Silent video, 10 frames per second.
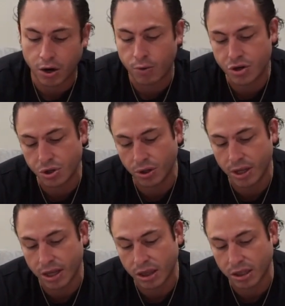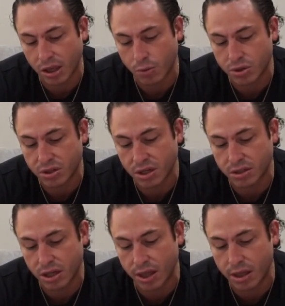Originally I think they were
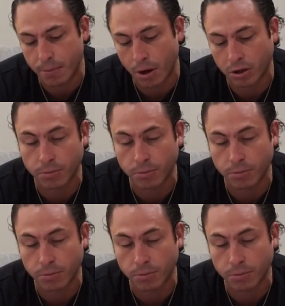$60, then they marked